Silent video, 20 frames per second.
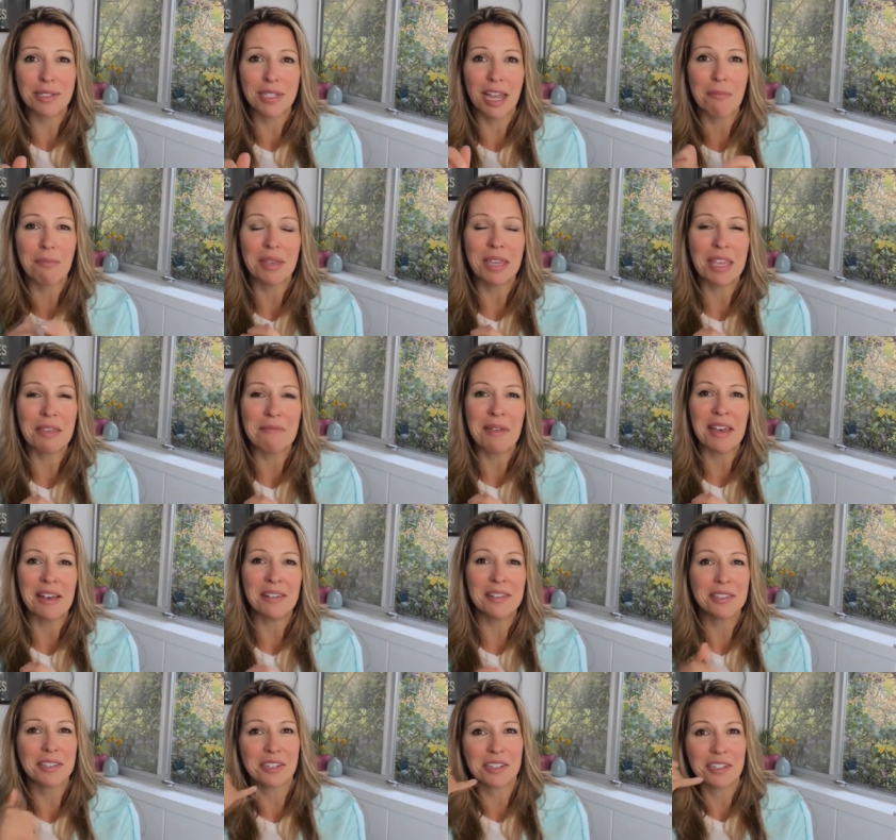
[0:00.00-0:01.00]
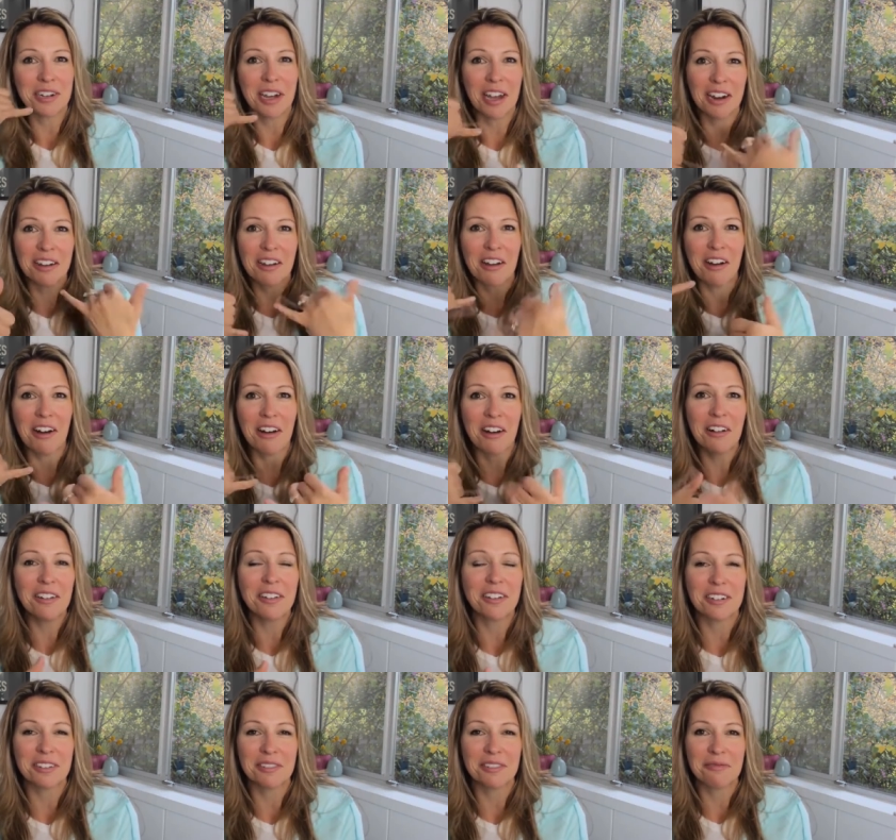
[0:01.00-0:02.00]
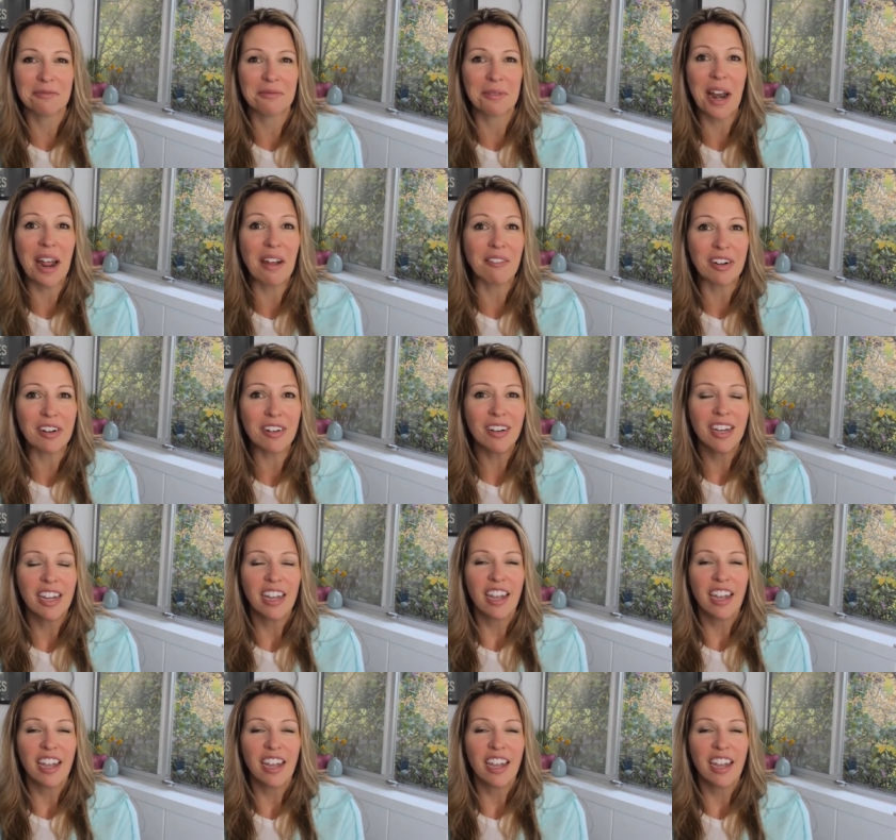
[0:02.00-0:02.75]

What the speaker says: typing emails or on a call or whatever,